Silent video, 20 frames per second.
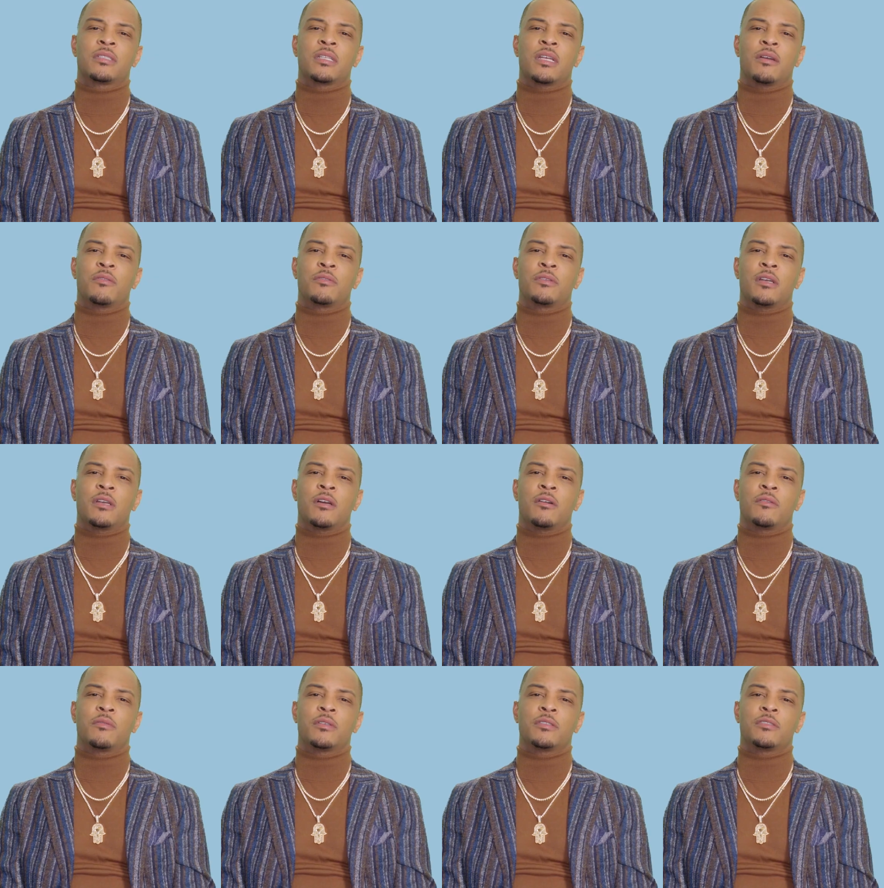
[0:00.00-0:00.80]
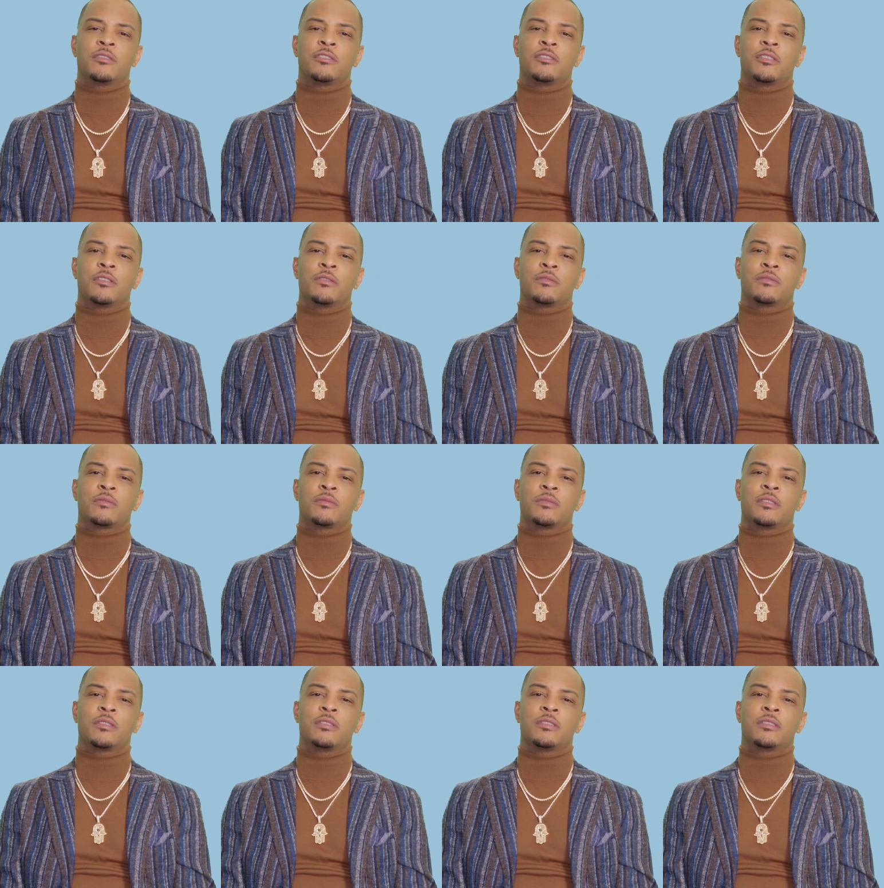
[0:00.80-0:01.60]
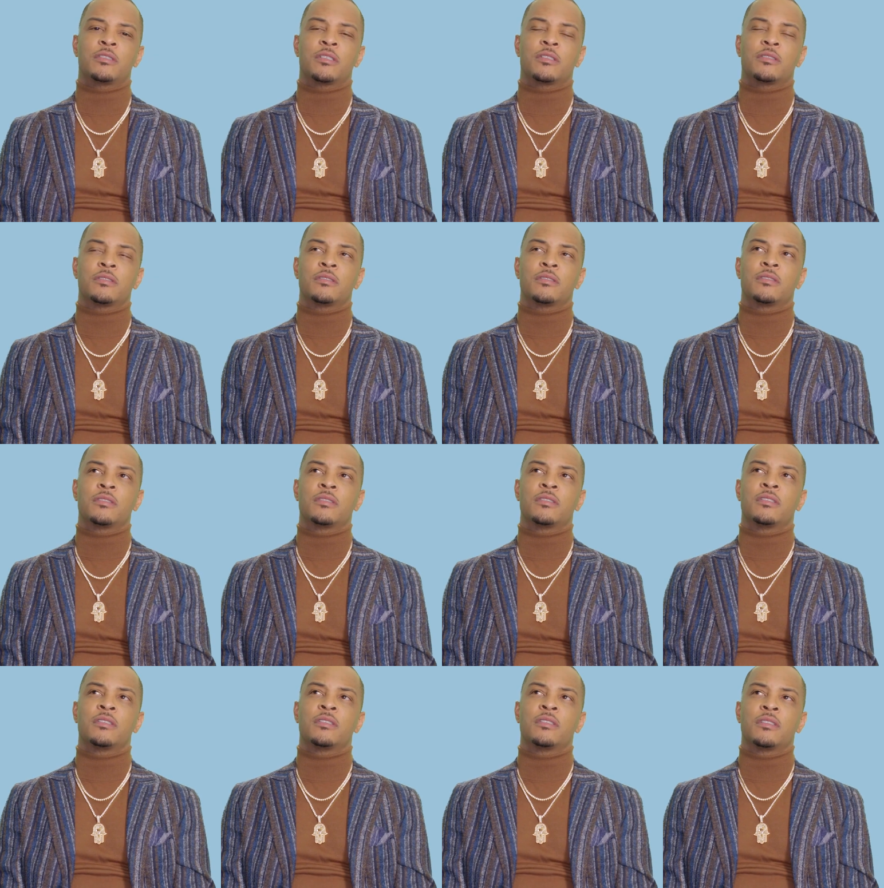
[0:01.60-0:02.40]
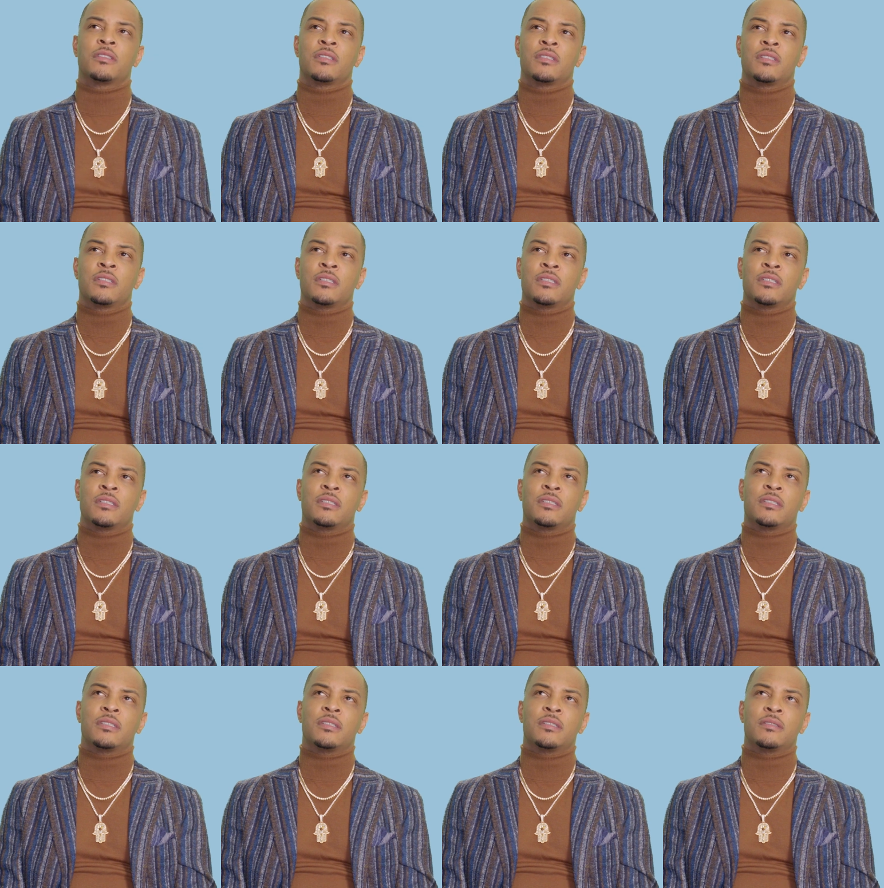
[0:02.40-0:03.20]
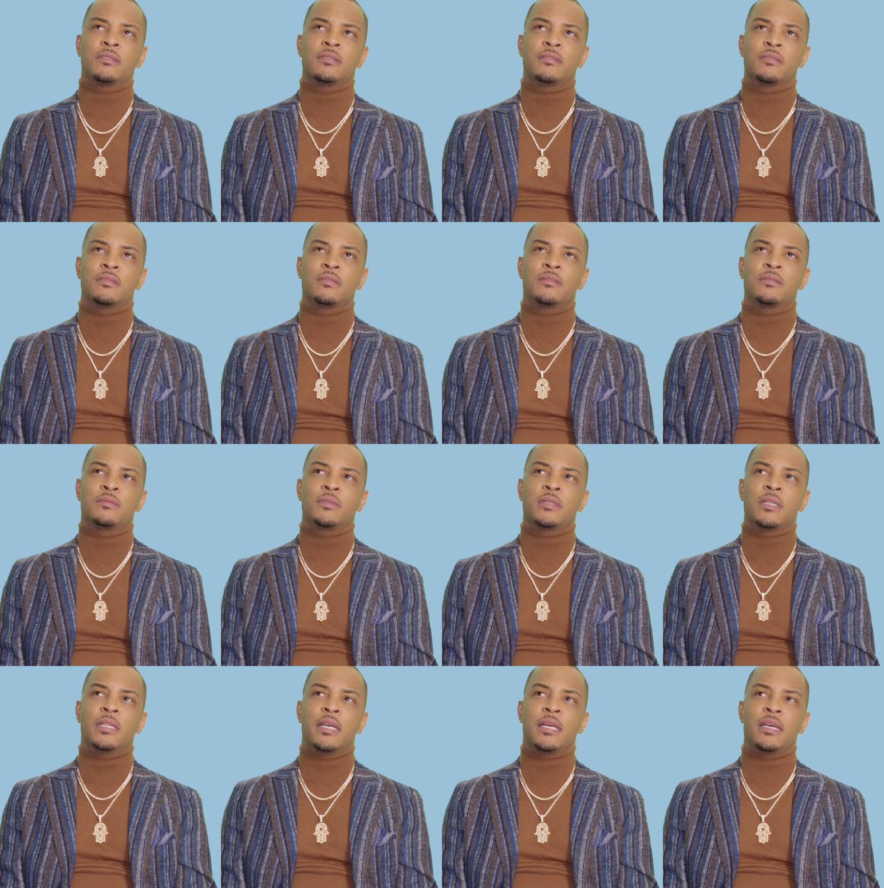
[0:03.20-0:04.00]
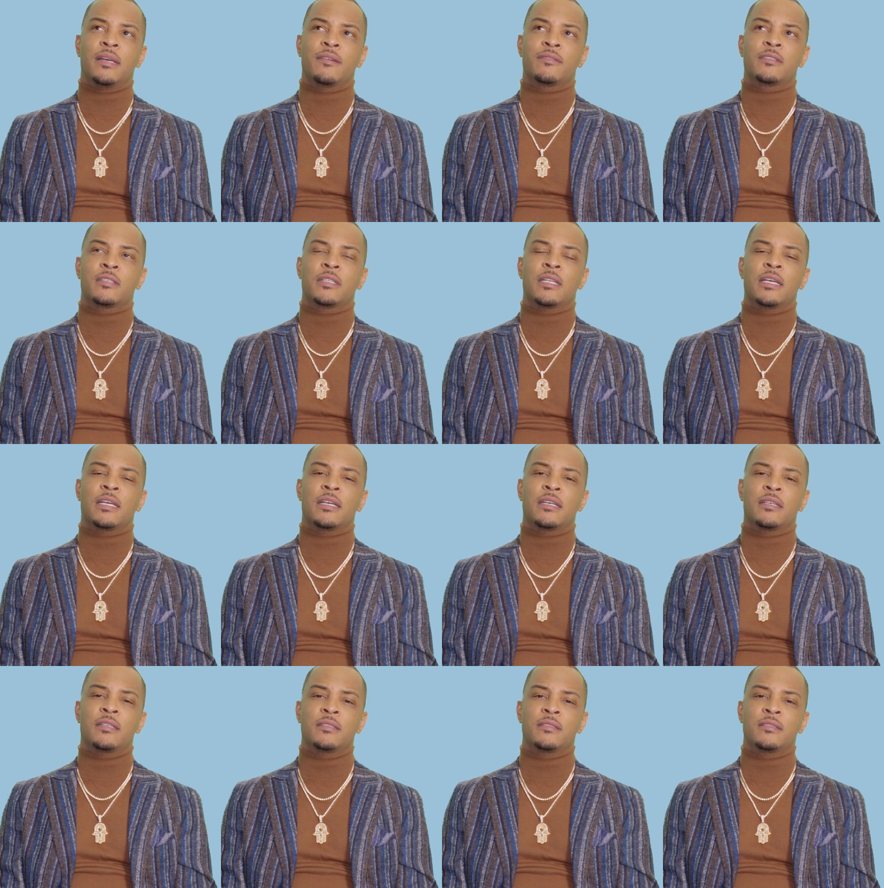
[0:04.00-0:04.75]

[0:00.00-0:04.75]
and I, we always joked with each other. And we laughed a lot.